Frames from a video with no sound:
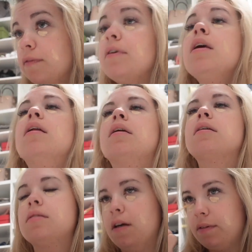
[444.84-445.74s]
healing
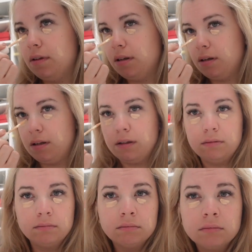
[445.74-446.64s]
itself in a
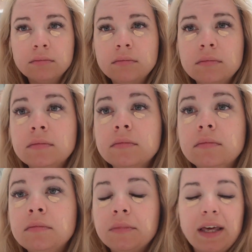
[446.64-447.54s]
little.
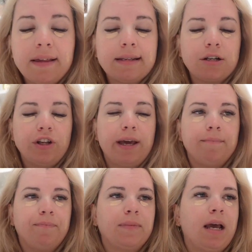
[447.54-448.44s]
I think that's actually
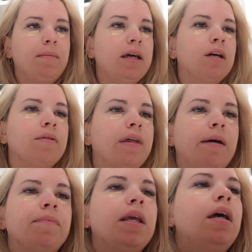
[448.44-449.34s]
it. I'm like good with that.